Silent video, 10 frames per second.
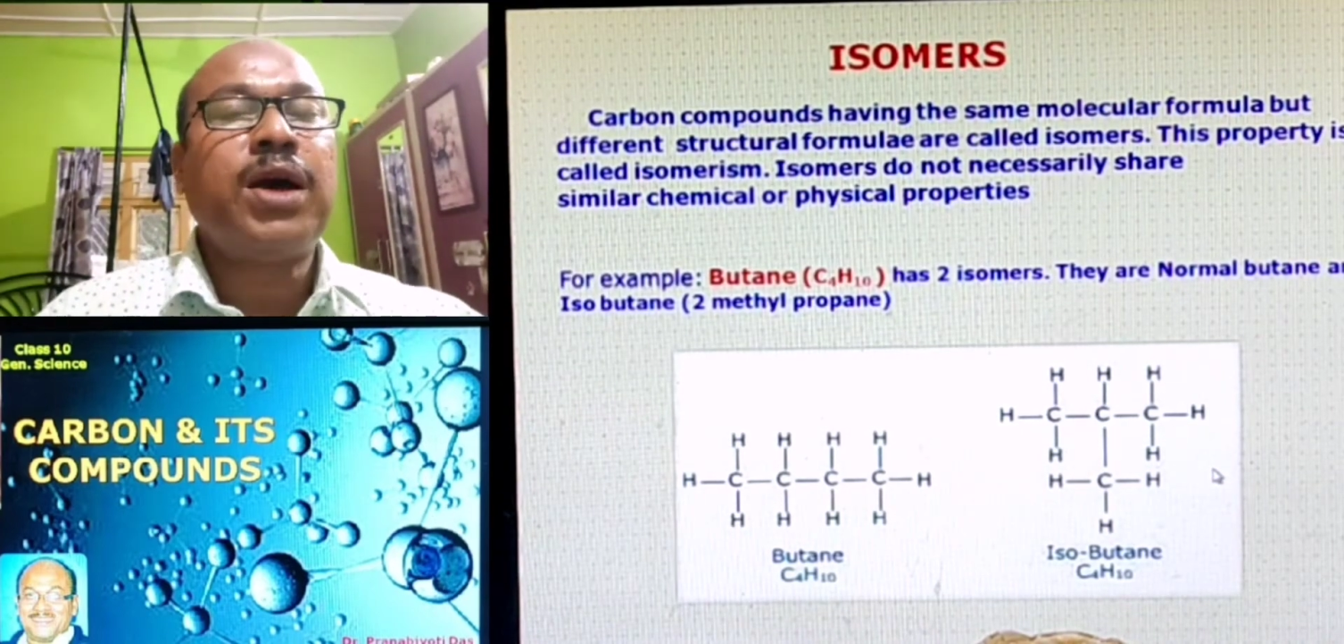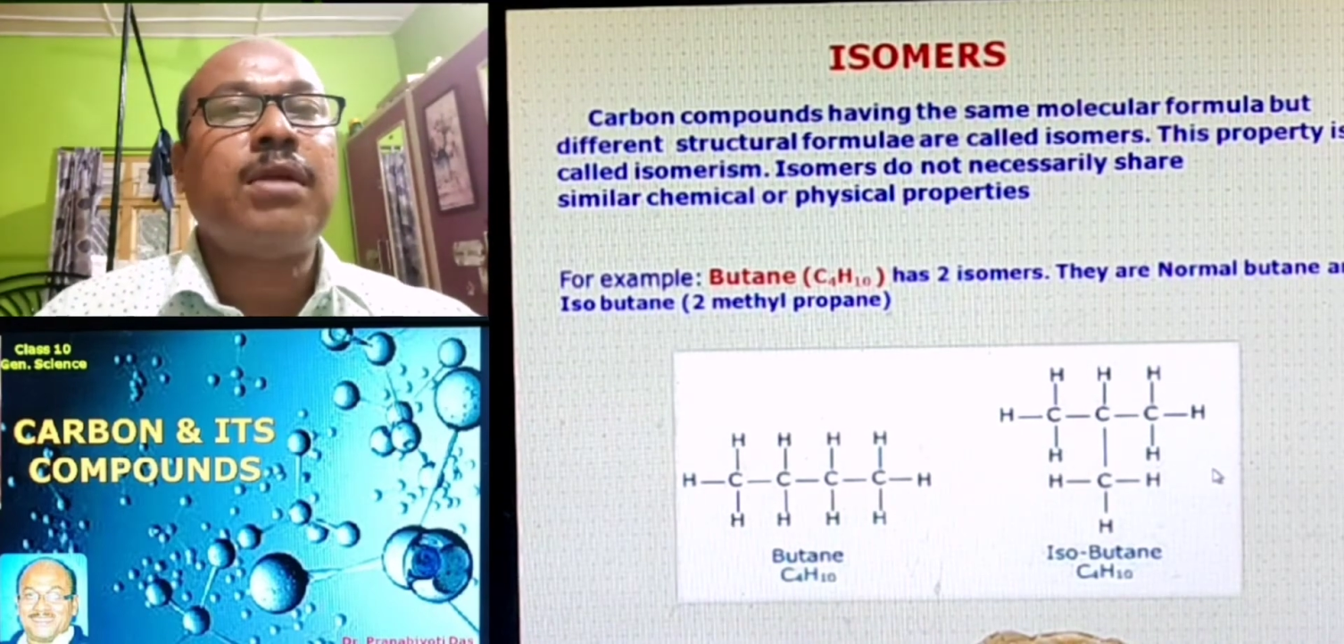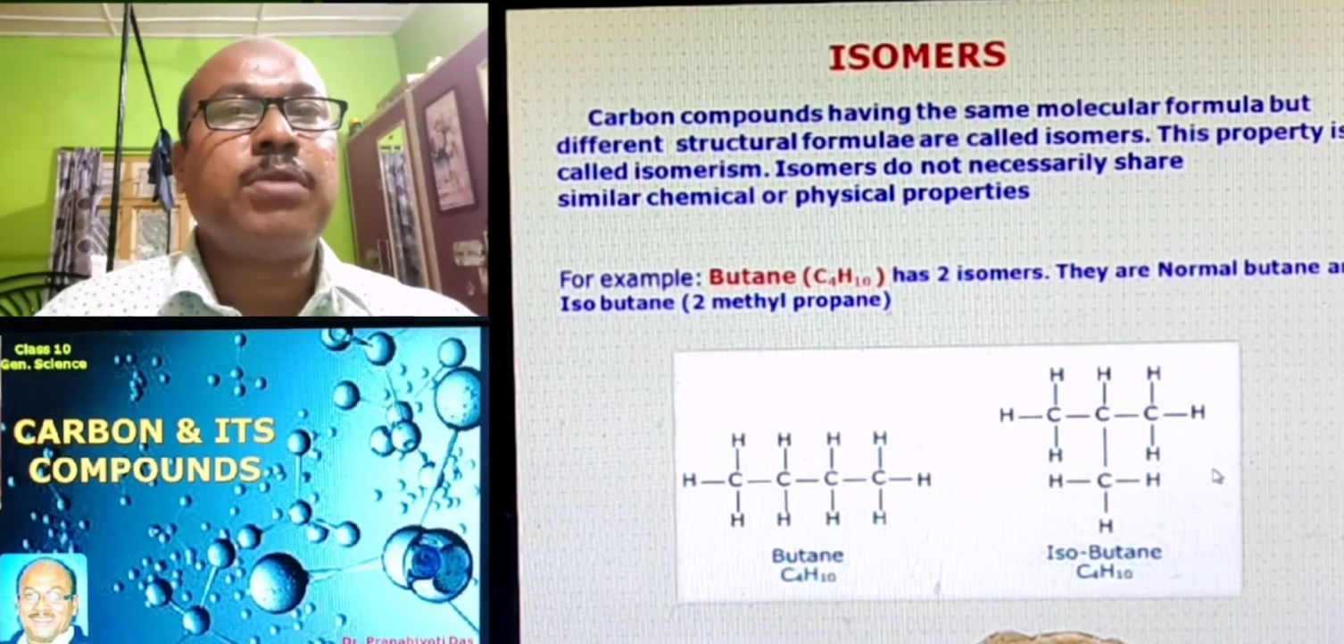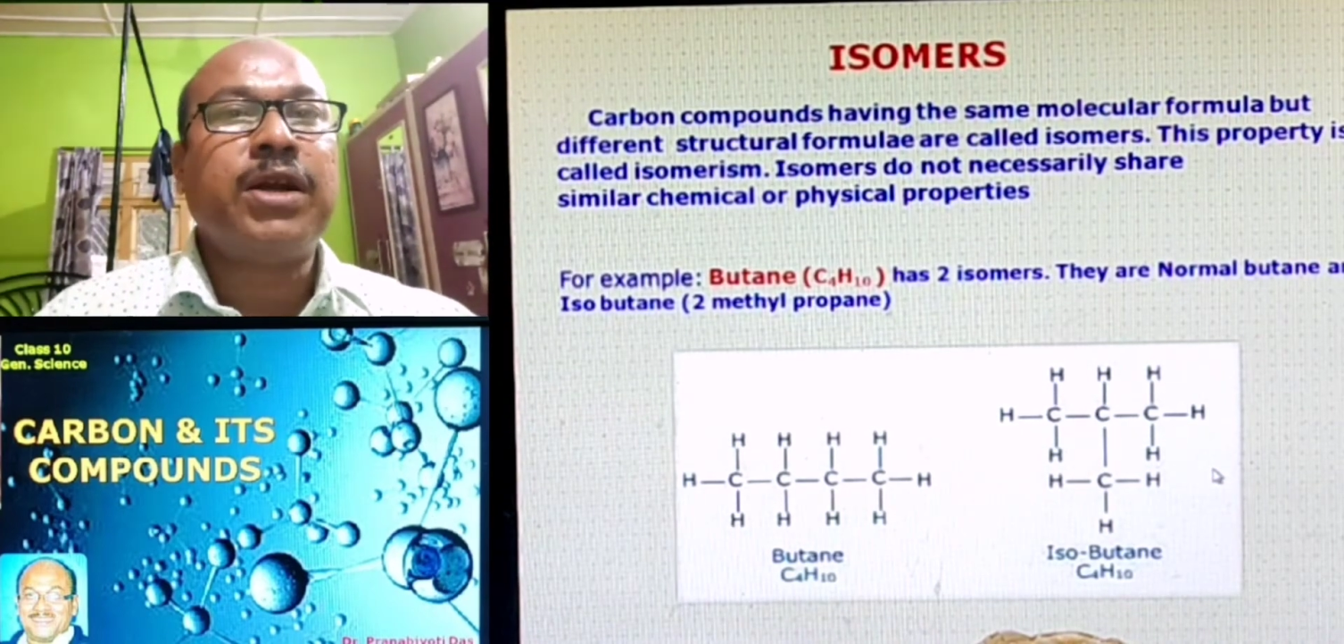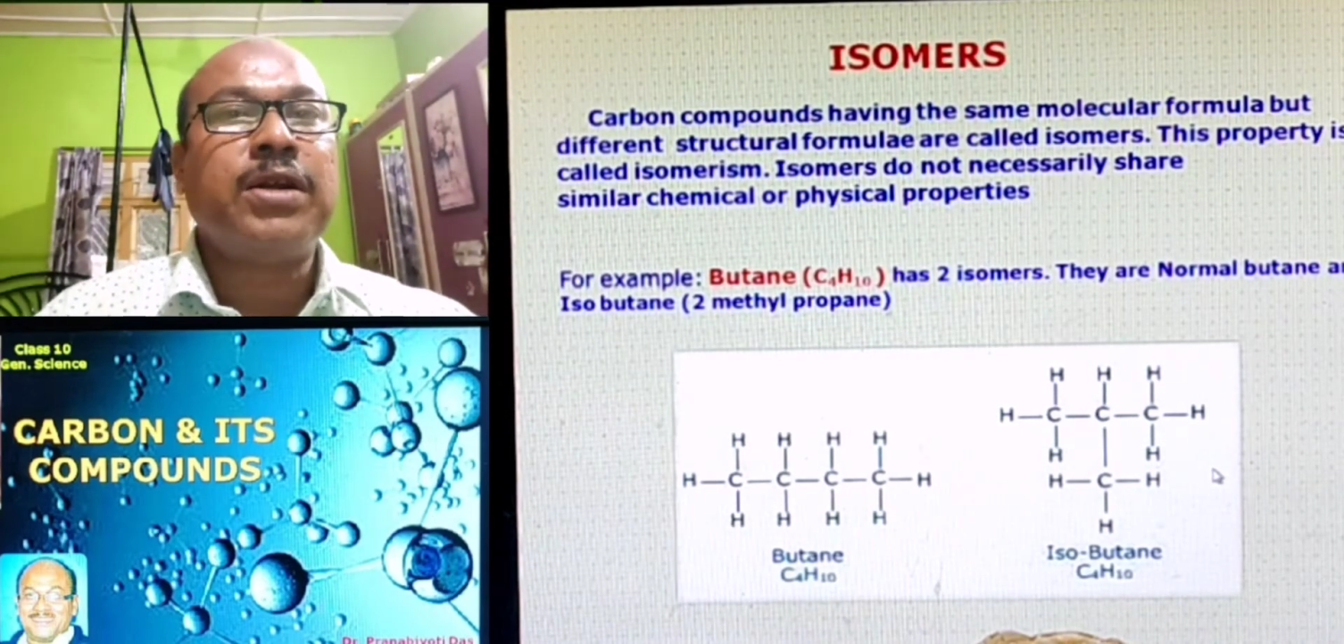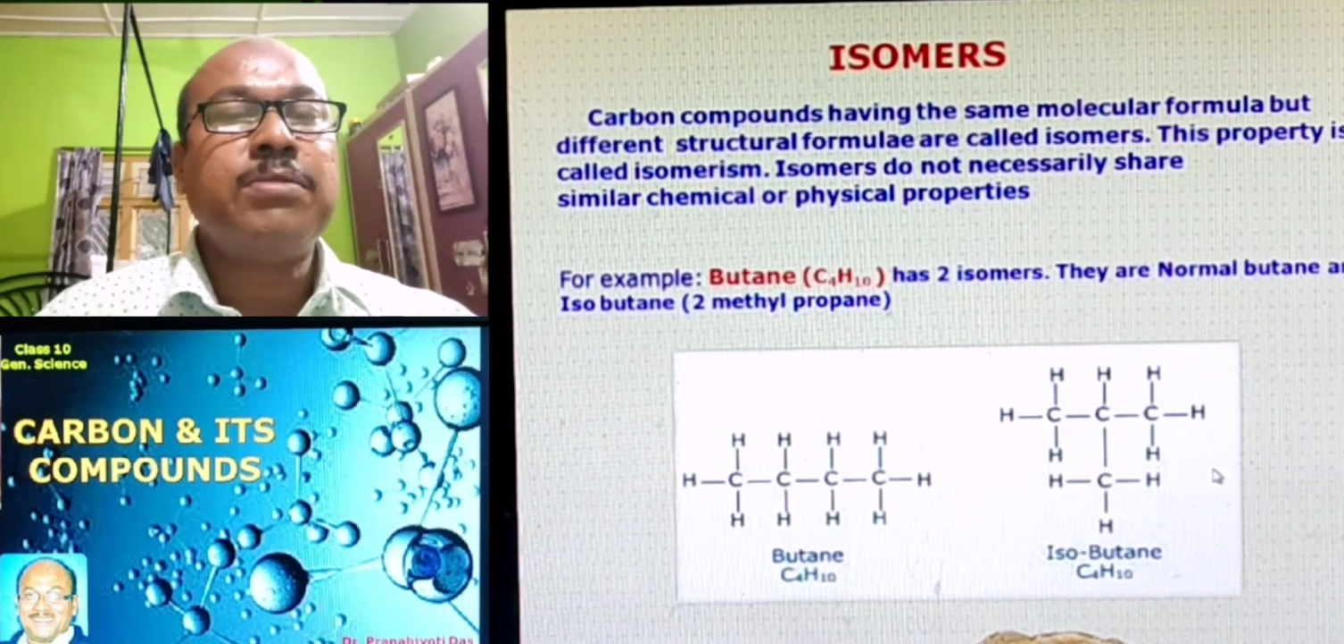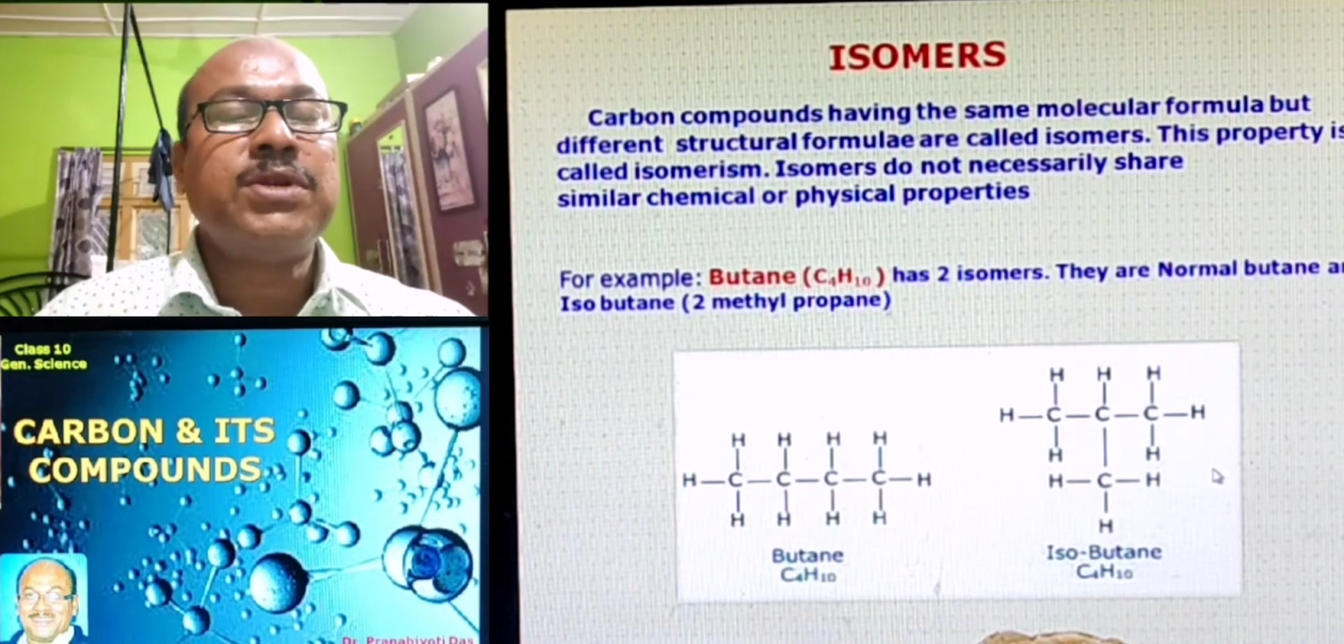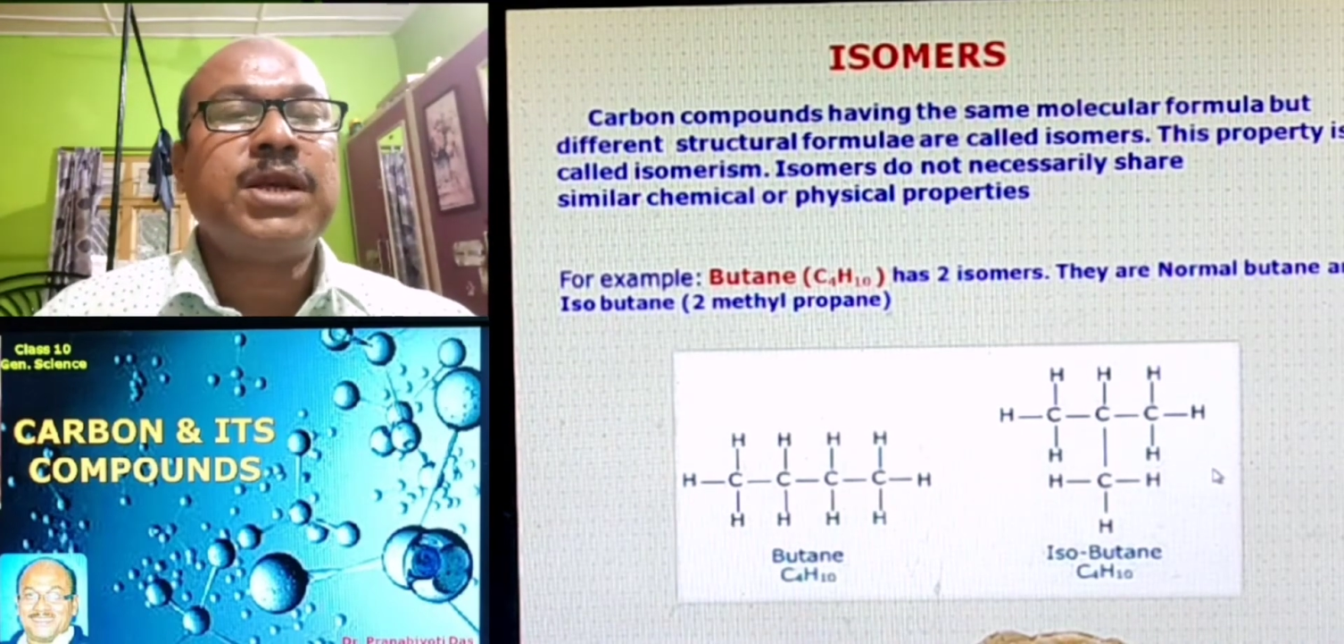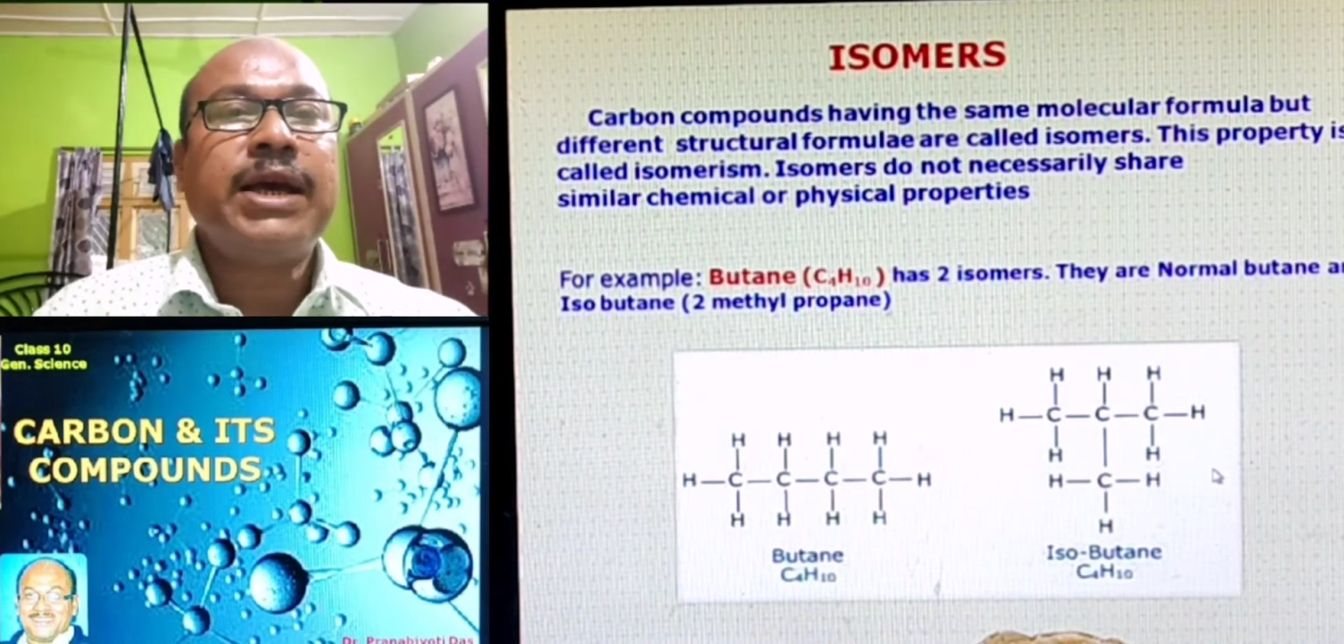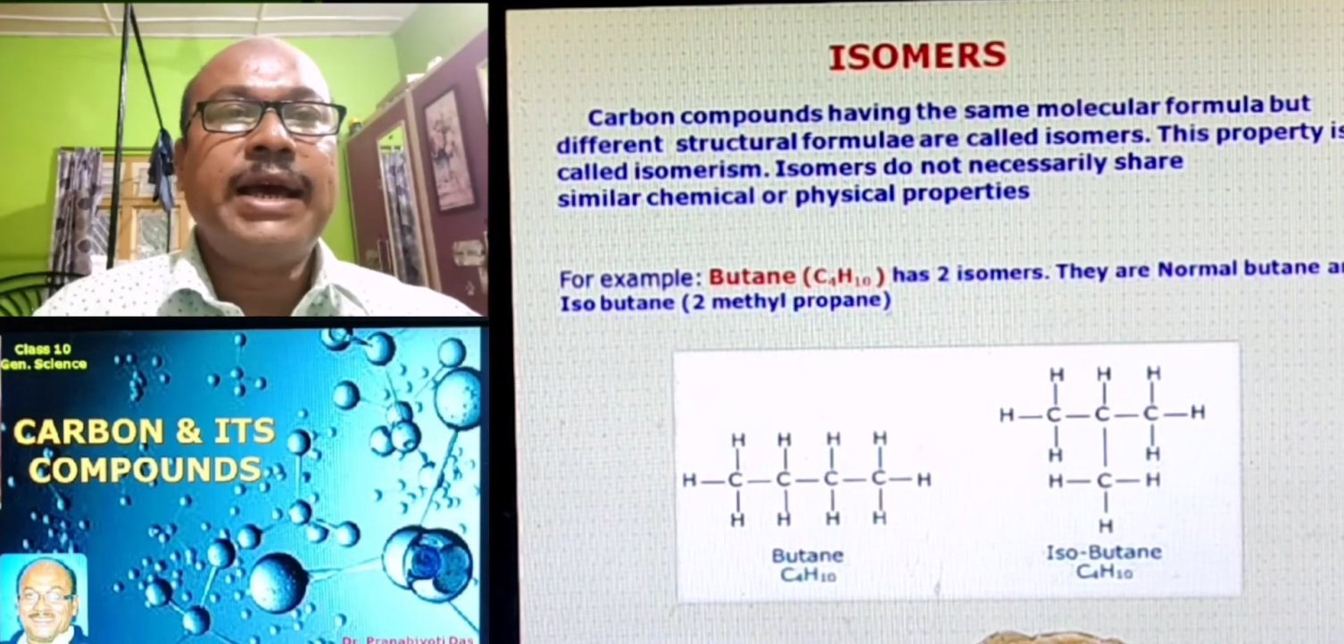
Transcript: carbon atoms